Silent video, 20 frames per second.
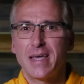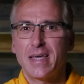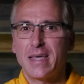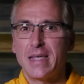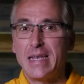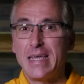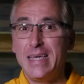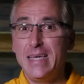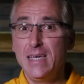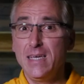
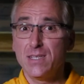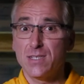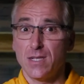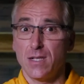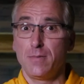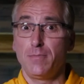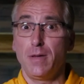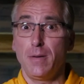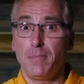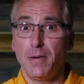can
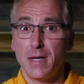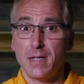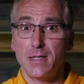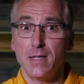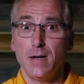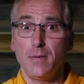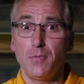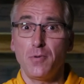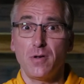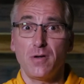easily be picked
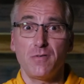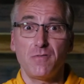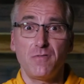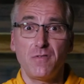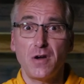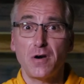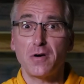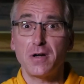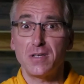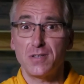up on a
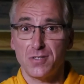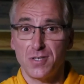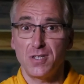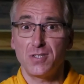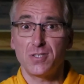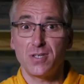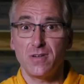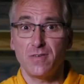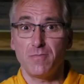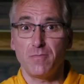very
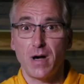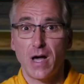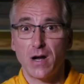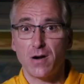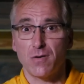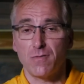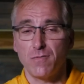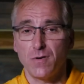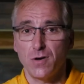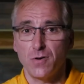sensitive
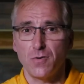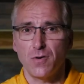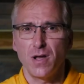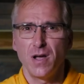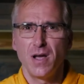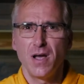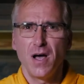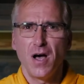microphone.